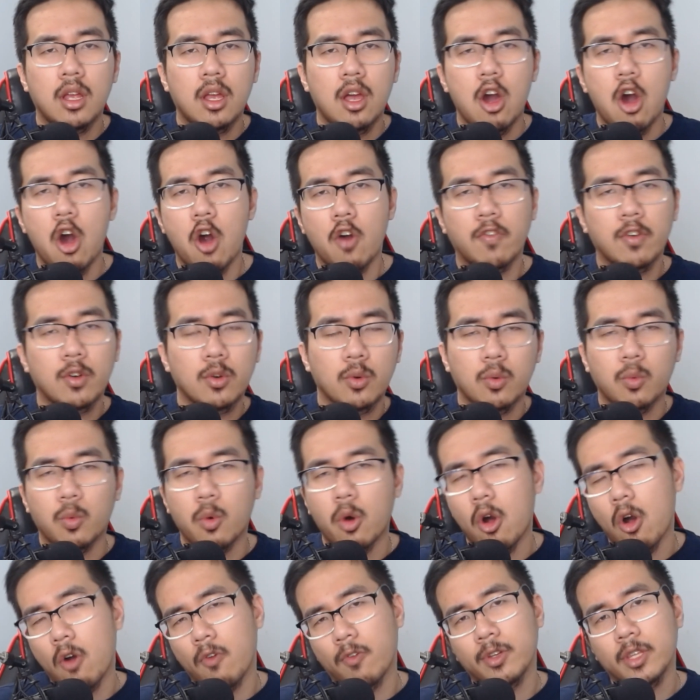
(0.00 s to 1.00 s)

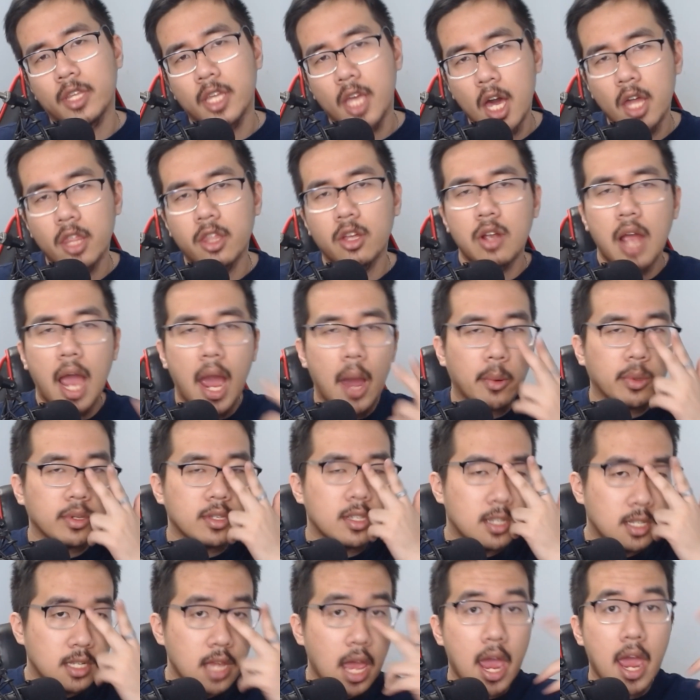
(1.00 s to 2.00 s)
over the other, I would
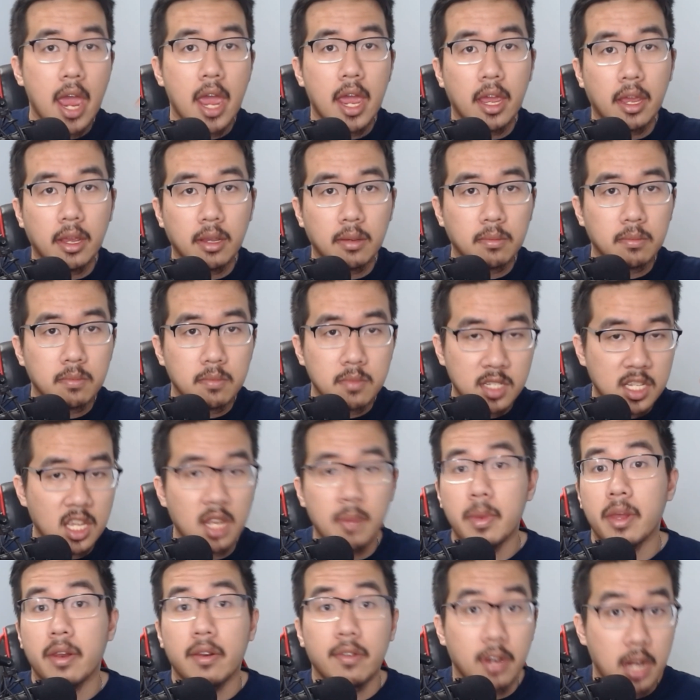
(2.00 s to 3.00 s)
say
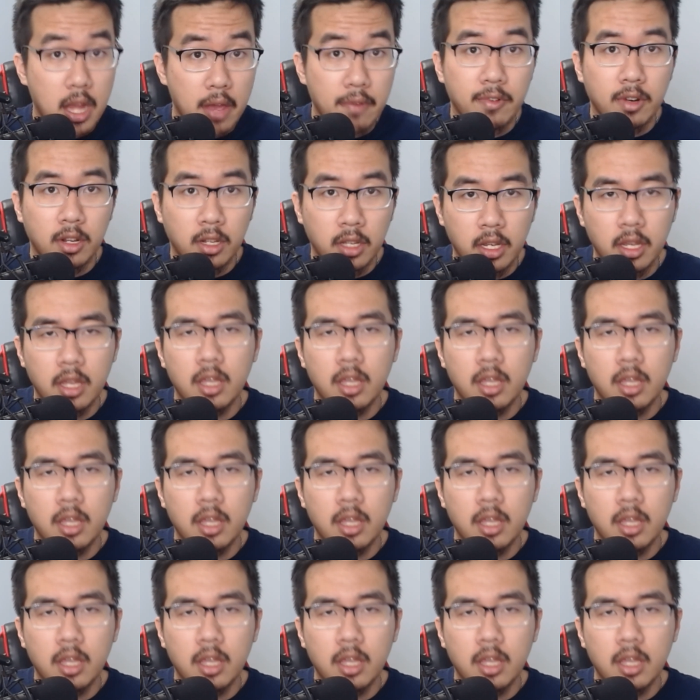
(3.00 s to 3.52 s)
Cinnamon, definitely.